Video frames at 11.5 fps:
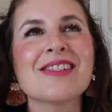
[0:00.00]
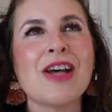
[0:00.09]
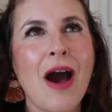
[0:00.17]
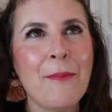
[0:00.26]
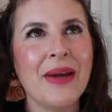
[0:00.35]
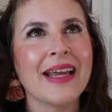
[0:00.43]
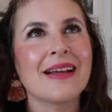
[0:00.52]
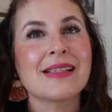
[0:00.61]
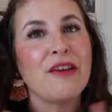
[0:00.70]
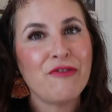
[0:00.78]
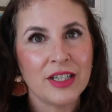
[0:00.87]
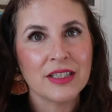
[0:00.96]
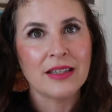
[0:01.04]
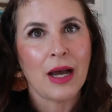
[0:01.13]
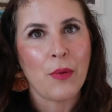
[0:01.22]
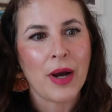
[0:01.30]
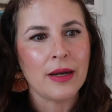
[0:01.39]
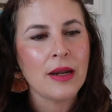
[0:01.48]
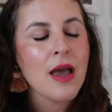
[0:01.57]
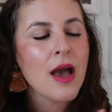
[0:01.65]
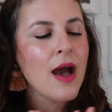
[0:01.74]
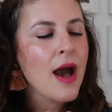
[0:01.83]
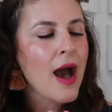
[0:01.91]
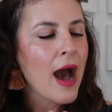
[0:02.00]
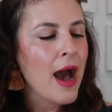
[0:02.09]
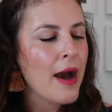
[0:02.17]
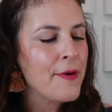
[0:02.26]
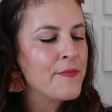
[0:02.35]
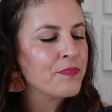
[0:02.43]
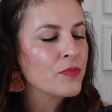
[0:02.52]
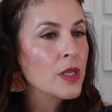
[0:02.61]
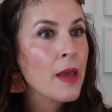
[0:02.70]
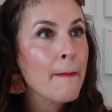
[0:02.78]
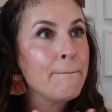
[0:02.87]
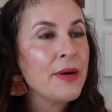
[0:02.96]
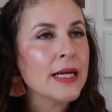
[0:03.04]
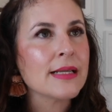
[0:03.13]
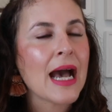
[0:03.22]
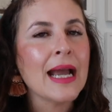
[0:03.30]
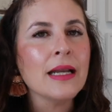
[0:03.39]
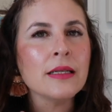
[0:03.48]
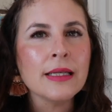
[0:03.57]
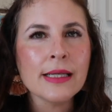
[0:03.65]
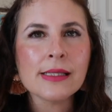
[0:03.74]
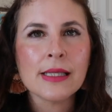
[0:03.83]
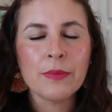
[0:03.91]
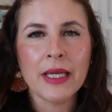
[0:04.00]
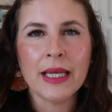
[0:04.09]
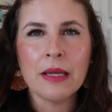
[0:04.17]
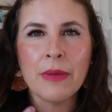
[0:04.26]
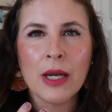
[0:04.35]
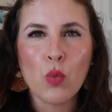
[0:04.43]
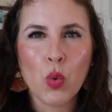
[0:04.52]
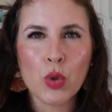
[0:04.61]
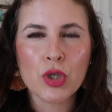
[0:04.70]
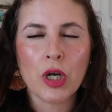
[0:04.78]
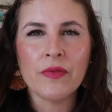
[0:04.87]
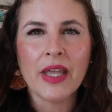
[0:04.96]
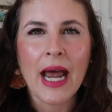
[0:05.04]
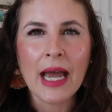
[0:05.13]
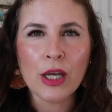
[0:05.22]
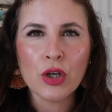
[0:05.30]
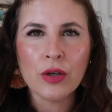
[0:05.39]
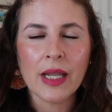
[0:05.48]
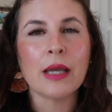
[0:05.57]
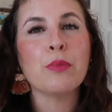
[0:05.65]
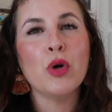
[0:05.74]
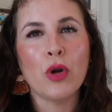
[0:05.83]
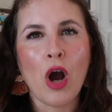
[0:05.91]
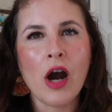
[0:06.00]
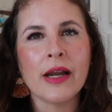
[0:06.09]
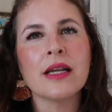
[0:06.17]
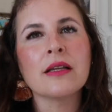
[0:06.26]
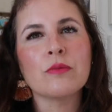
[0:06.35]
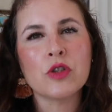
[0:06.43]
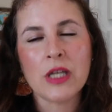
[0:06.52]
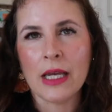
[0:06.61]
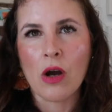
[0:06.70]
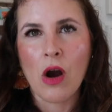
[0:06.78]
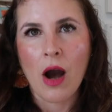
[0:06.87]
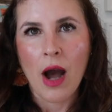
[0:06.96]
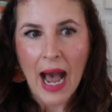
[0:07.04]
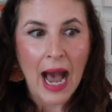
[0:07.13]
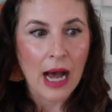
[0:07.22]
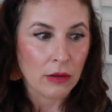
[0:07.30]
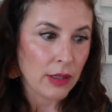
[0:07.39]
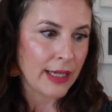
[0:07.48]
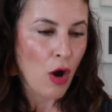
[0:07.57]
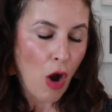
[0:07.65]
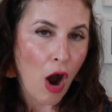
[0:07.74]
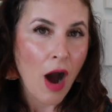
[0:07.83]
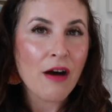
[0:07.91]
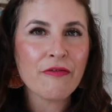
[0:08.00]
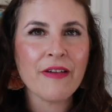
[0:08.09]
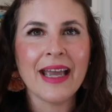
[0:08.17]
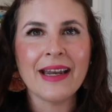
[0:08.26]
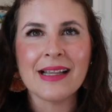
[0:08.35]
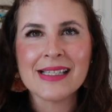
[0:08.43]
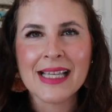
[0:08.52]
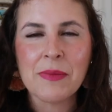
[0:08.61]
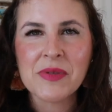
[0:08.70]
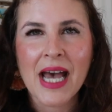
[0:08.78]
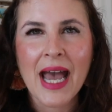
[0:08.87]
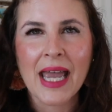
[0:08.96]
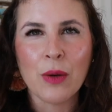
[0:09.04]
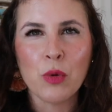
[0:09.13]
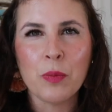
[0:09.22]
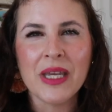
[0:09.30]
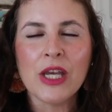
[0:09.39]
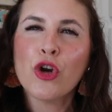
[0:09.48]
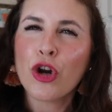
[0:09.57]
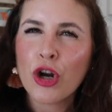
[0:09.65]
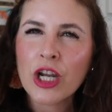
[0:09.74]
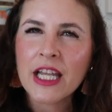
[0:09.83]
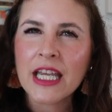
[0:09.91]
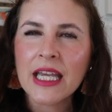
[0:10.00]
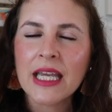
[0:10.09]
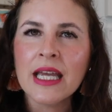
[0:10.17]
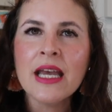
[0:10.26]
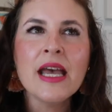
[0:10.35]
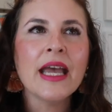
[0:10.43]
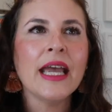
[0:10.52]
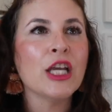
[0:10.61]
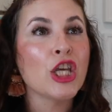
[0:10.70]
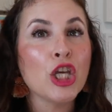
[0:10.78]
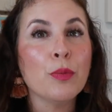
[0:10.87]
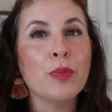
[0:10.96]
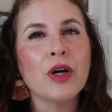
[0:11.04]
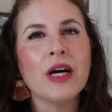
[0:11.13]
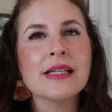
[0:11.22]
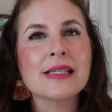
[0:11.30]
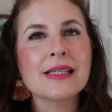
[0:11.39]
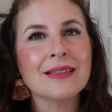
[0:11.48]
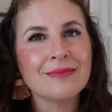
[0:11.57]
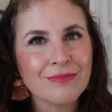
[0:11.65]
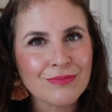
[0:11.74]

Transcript: topic, because I felt that one, but I needed something in my wardrobe that I could like put on and take off, and at the same time will be girly and cute but